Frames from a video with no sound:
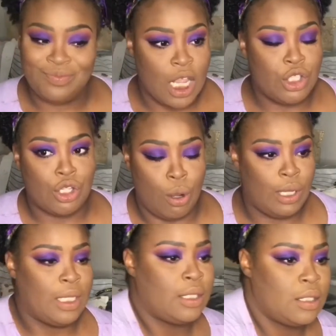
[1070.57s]
And then I
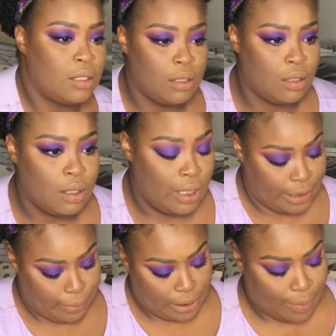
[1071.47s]
take
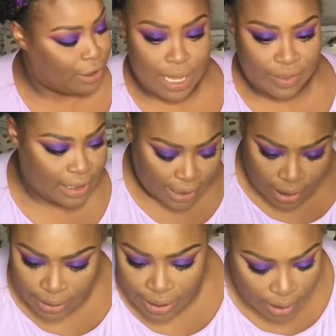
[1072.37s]
Anastasia Beverly
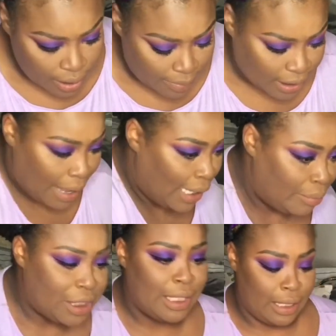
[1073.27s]
Hills'
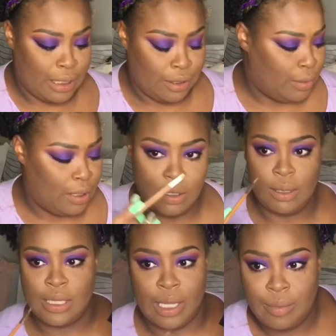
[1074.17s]
lipstick
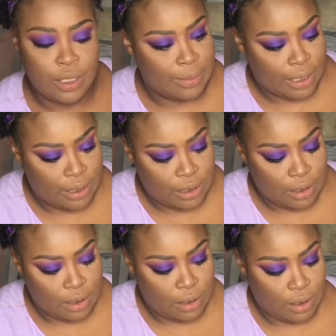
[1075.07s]

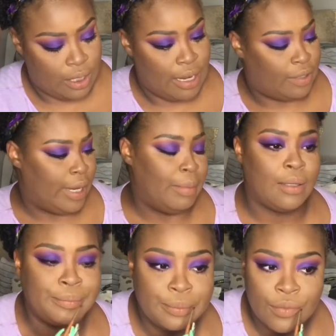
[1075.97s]
palette. And I
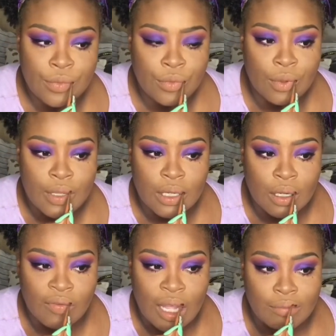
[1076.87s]
go into this
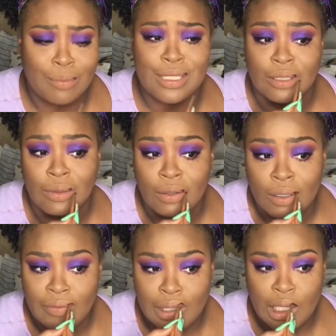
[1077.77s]
really dark,
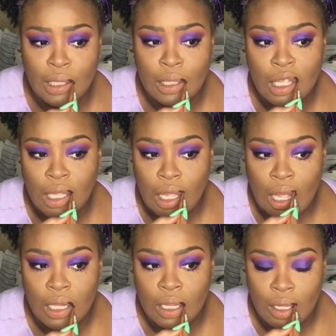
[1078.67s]
I
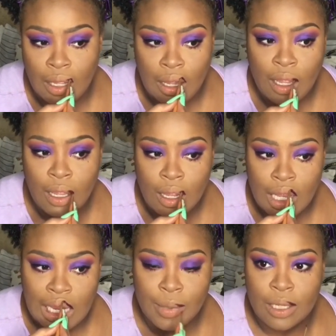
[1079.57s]
don't know the name of the
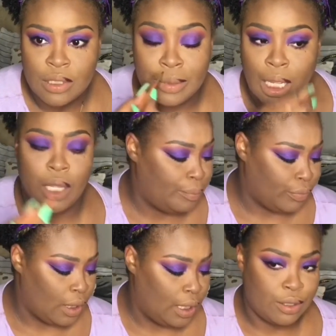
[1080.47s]
color. They have numbers
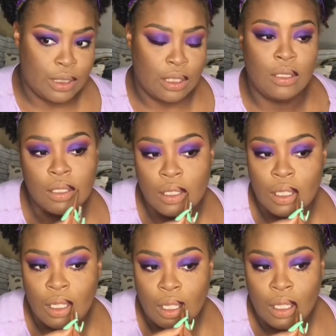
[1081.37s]
on the bottom.
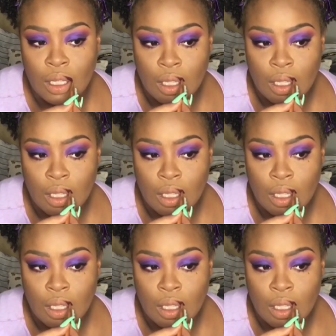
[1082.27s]
But